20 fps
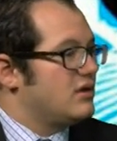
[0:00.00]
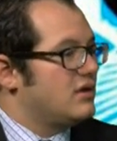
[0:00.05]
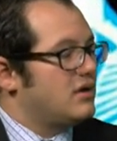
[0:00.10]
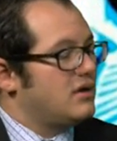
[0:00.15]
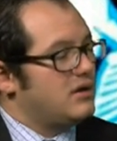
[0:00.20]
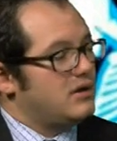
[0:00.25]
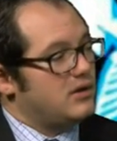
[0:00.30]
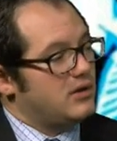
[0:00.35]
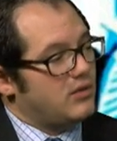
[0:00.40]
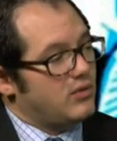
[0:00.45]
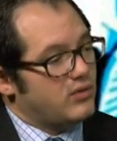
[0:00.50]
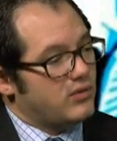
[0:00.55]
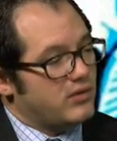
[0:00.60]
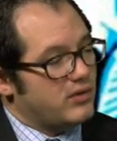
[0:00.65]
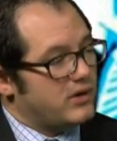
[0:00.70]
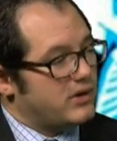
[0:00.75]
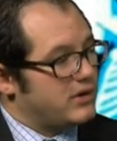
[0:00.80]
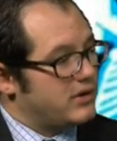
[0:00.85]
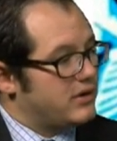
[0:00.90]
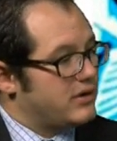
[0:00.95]
uh,
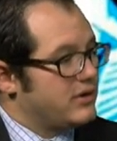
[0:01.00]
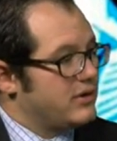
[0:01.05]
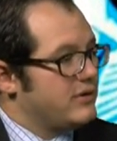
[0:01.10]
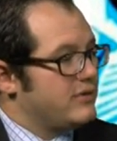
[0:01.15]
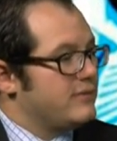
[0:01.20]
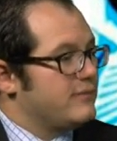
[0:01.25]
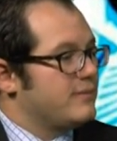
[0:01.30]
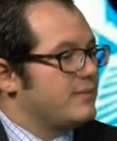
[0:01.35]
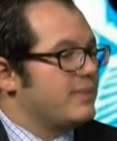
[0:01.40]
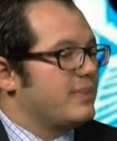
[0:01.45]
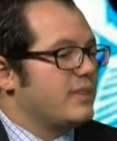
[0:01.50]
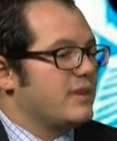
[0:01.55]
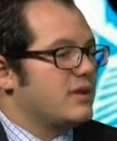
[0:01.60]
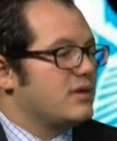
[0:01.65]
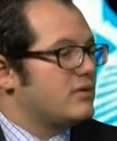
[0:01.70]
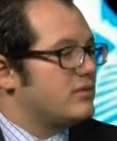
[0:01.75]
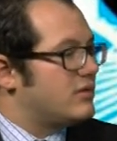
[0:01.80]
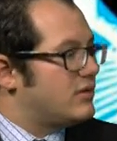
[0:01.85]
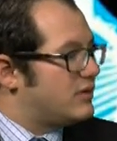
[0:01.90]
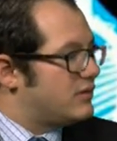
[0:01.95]
or
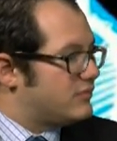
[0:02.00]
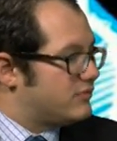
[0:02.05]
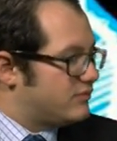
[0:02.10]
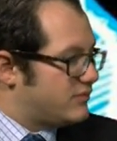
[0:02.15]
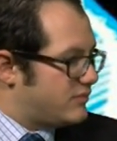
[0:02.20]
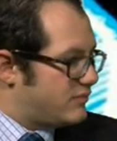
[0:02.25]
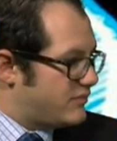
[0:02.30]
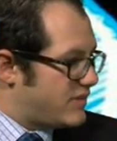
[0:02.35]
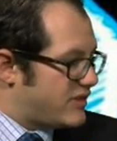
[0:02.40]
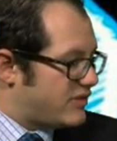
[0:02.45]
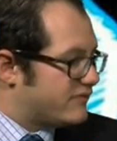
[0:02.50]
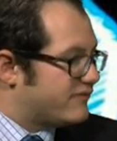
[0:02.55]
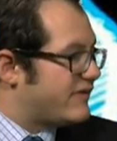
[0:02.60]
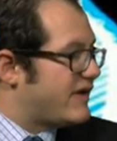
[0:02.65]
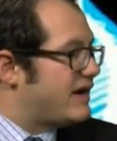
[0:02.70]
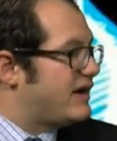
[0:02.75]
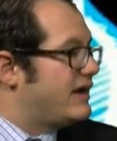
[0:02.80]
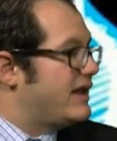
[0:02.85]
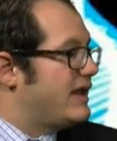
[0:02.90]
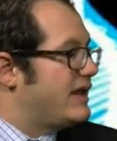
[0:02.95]

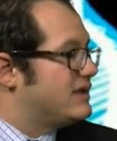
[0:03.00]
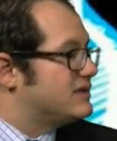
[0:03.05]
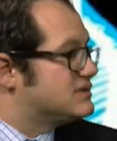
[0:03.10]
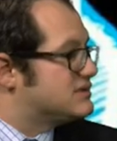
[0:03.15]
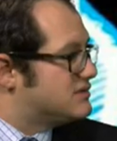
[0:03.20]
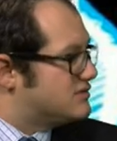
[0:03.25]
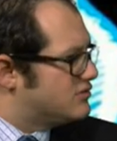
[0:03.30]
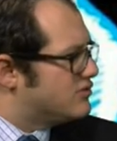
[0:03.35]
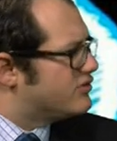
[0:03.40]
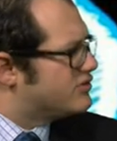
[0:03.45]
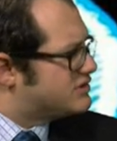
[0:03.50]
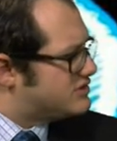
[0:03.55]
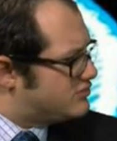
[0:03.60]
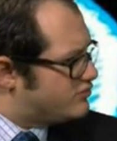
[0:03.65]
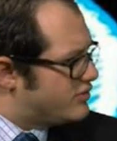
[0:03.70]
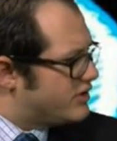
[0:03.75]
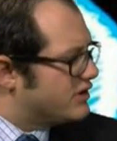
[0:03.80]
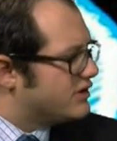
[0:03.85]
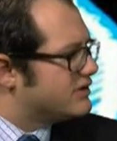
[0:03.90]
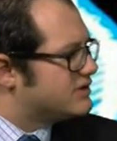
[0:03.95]
methylphenidates, you know, the
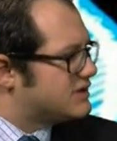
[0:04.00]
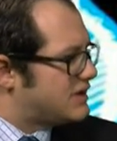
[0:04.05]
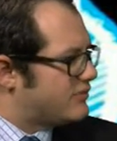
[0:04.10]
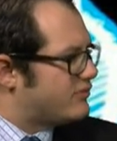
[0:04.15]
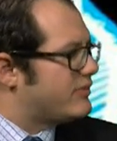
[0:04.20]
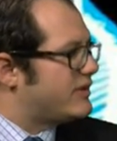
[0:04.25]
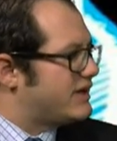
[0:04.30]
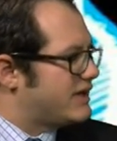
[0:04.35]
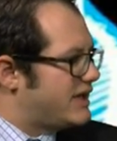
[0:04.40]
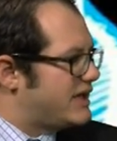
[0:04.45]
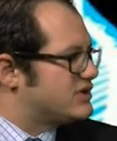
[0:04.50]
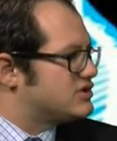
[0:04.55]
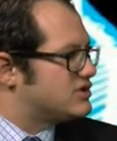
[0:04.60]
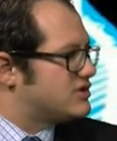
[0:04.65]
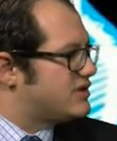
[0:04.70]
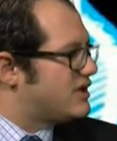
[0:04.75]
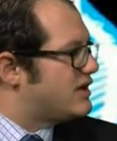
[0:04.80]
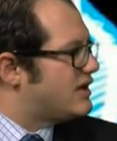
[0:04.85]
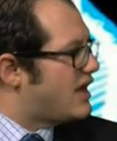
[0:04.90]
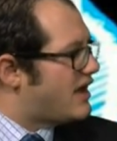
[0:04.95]
Ritalin type of
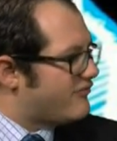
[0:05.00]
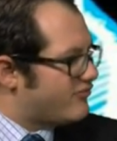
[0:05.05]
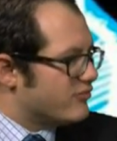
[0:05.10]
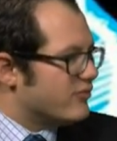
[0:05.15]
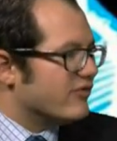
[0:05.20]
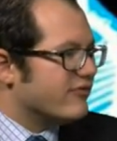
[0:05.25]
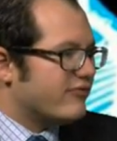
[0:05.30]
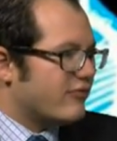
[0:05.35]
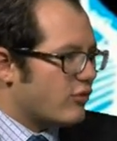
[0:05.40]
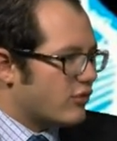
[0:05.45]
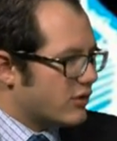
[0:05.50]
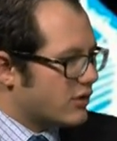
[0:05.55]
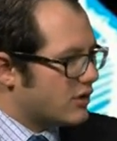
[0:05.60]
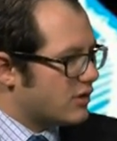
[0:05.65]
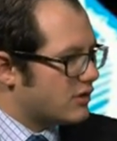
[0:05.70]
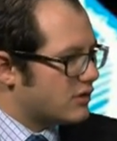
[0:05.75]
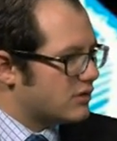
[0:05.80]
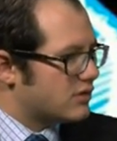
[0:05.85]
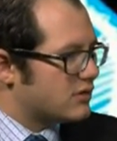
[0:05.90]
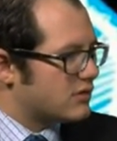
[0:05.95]
medication than ever before?